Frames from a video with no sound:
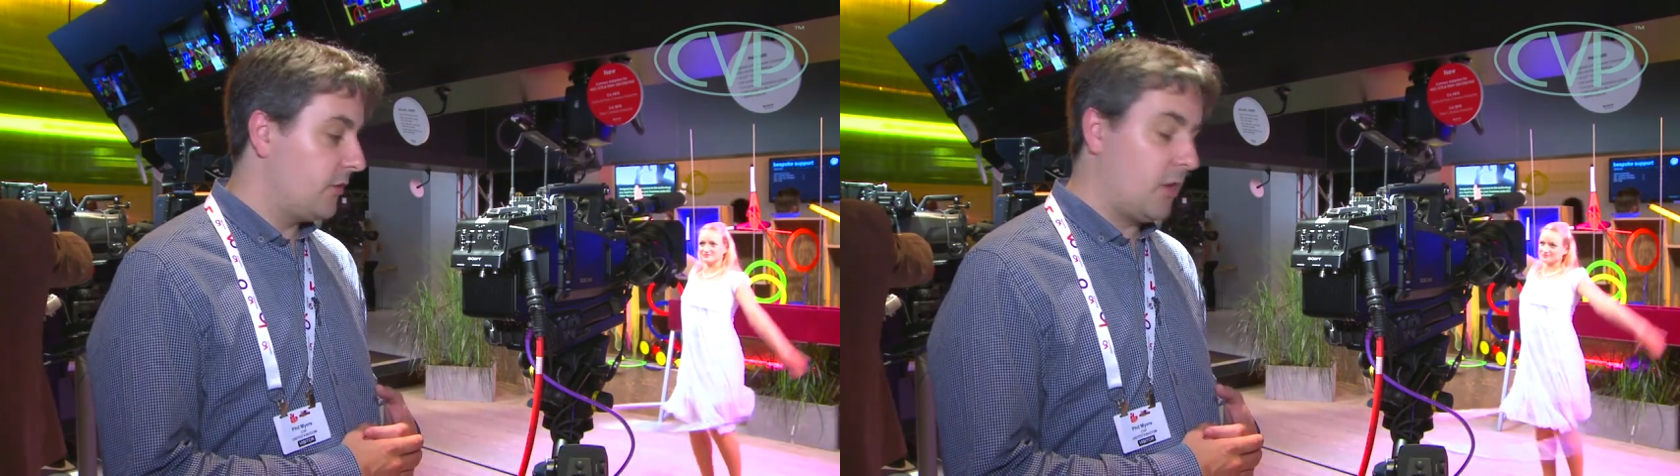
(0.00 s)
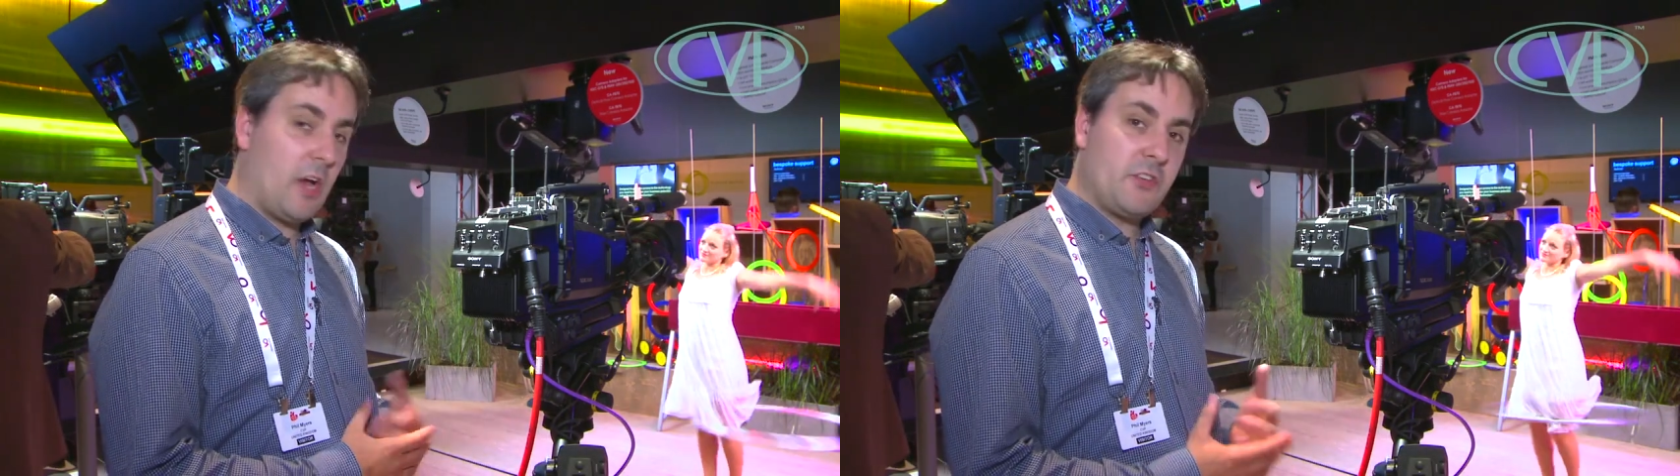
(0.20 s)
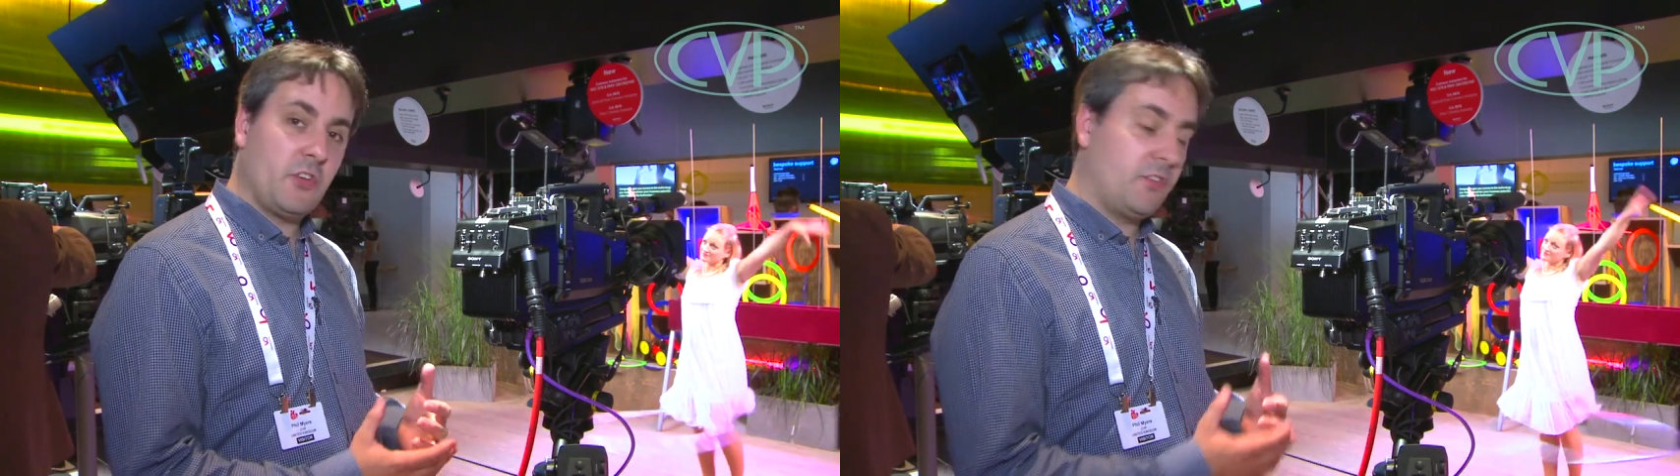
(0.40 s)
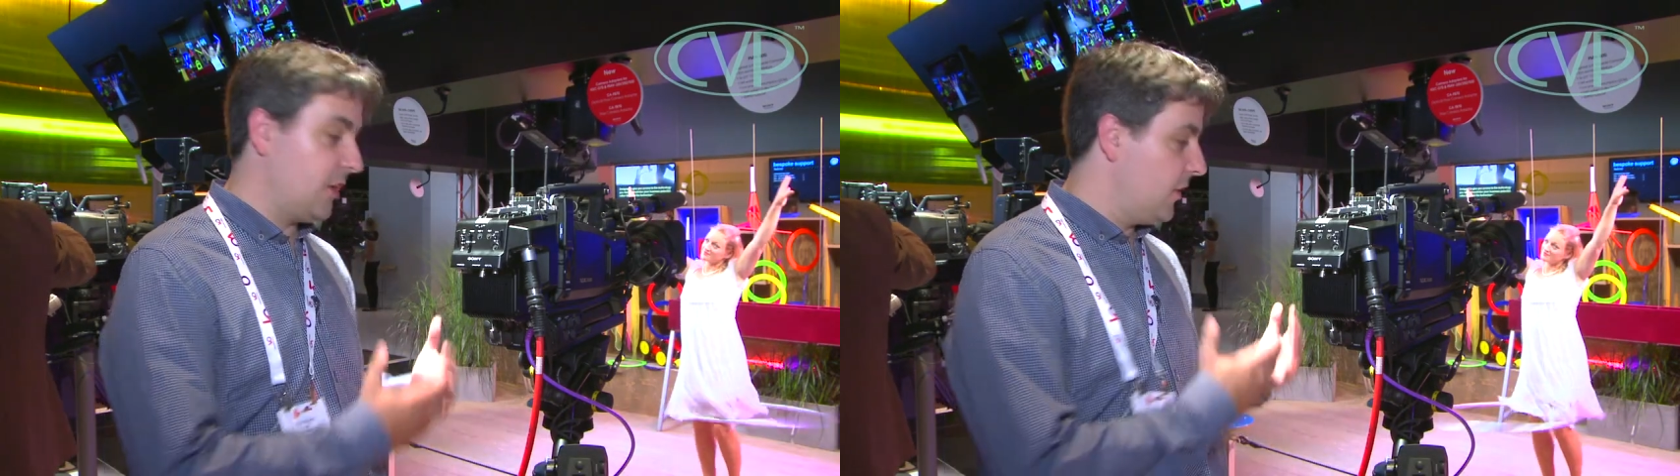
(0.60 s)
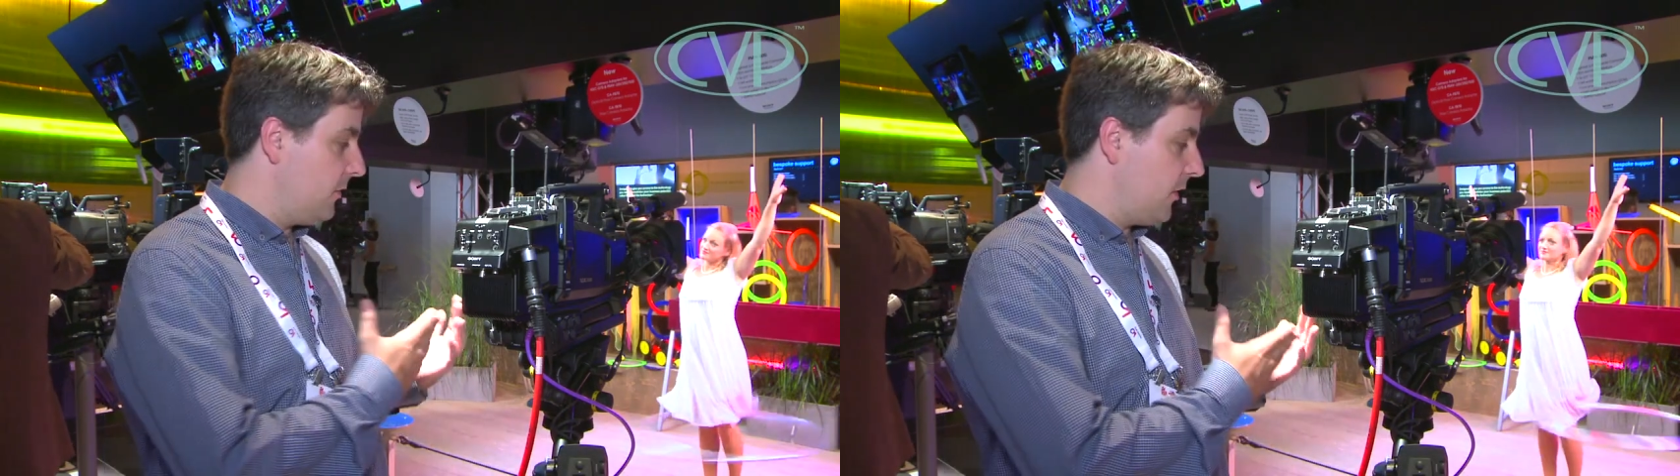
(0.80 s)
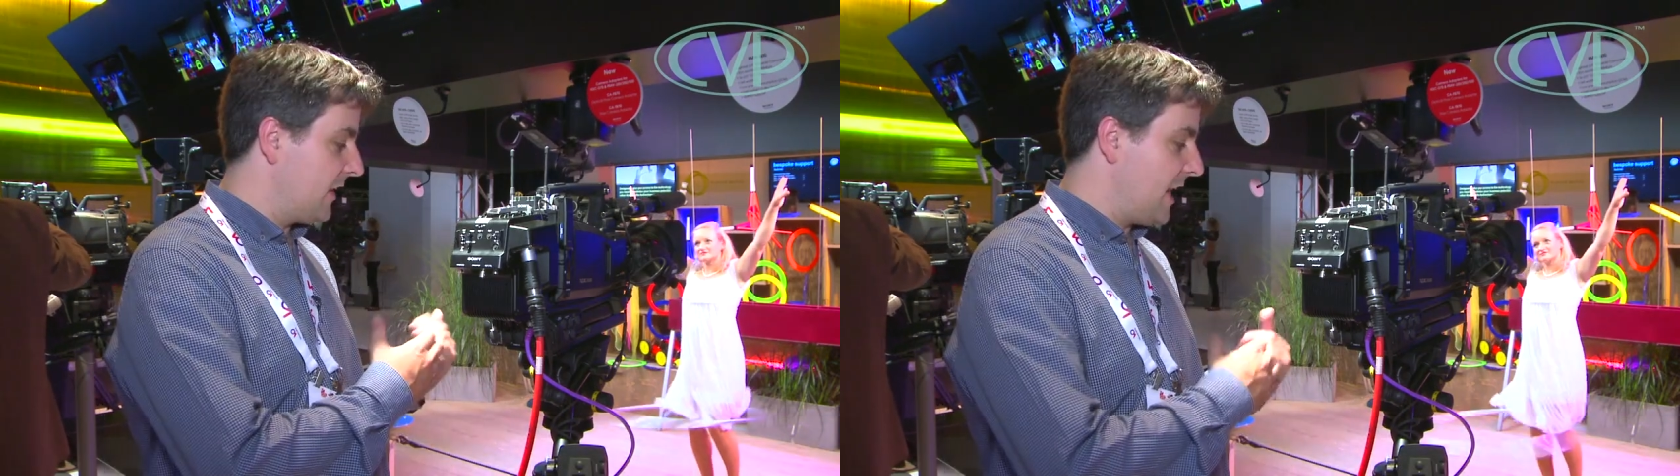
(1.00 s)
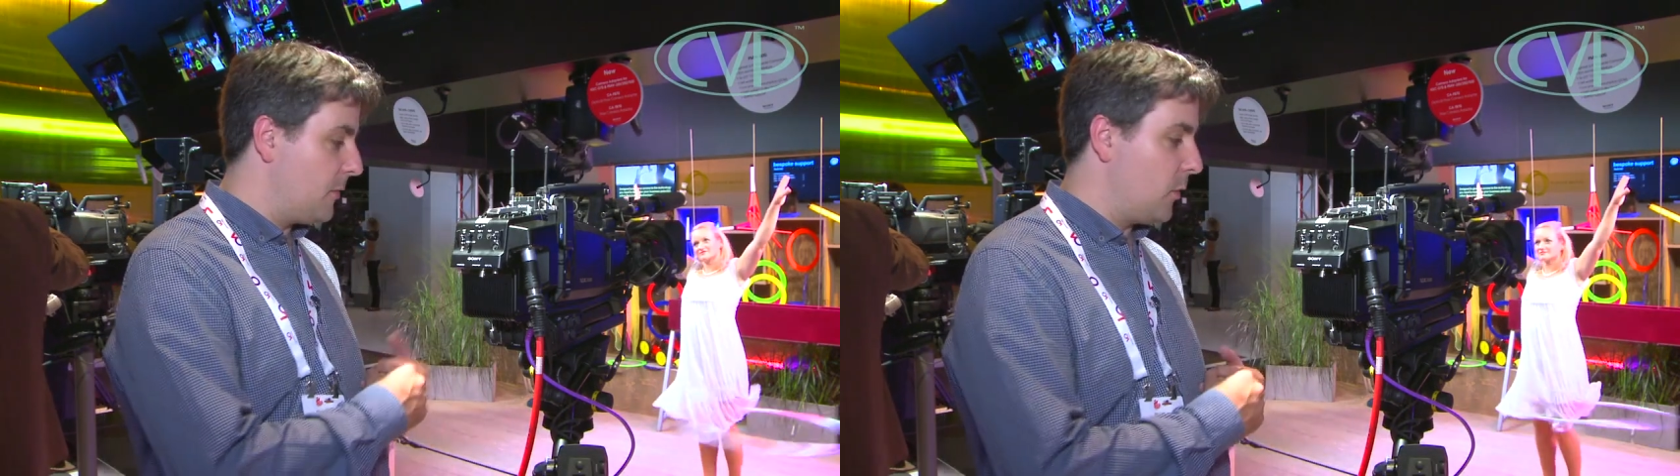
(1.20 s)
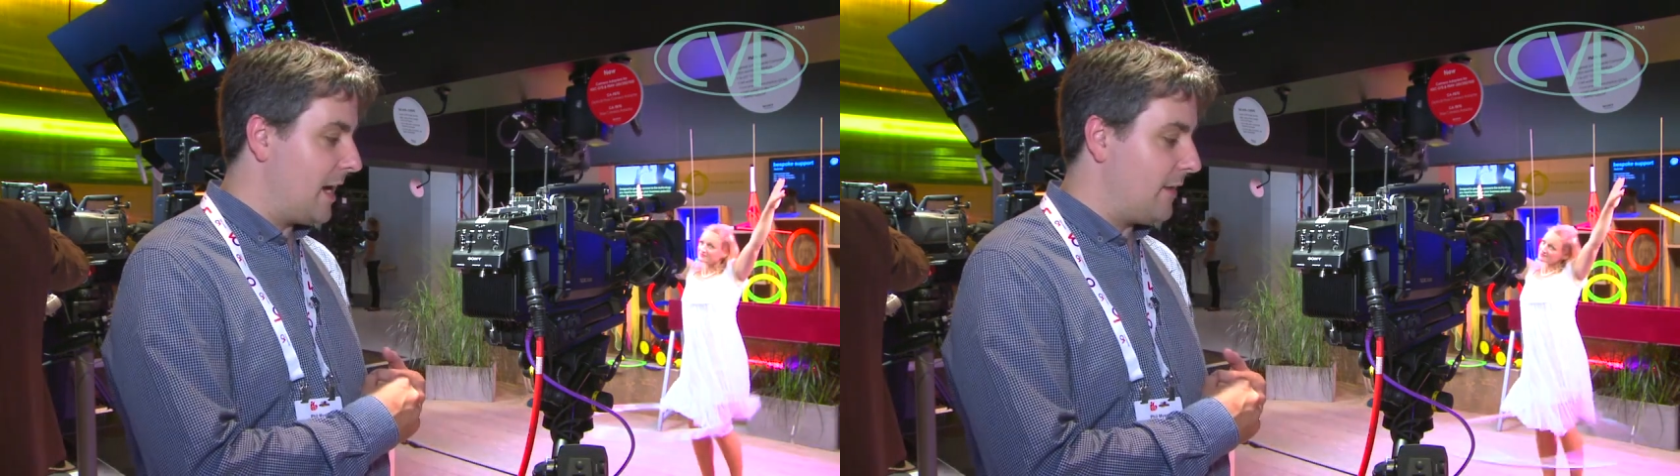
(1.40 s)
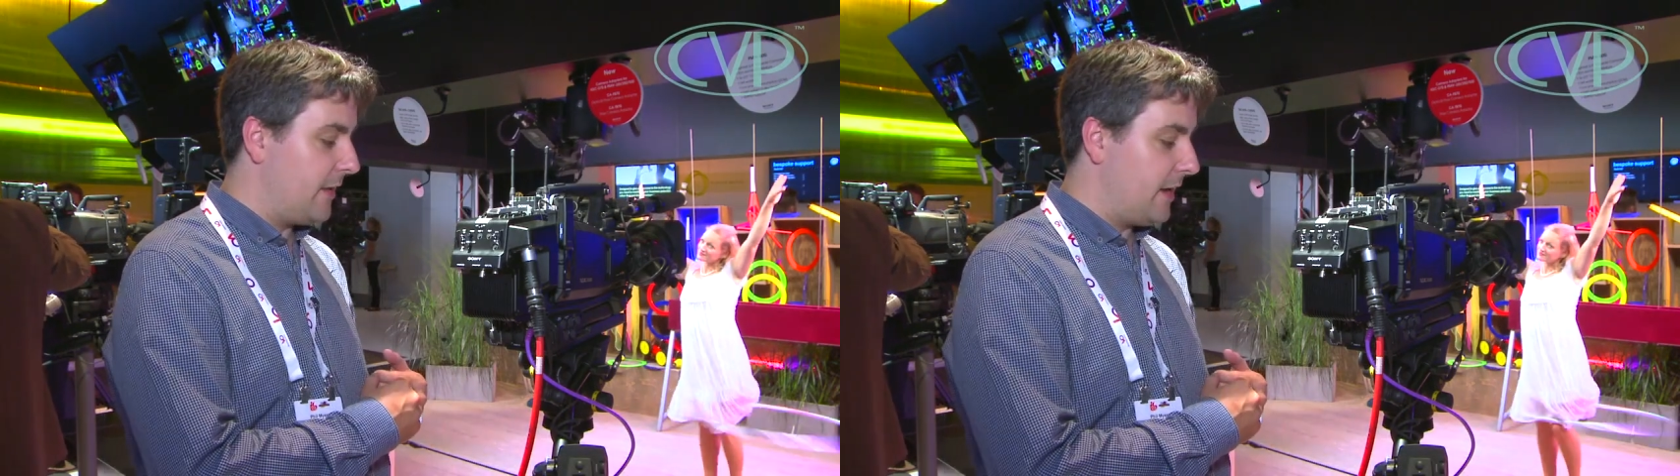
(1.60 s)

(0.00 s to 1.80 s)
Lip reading: So as you can see on the camera we have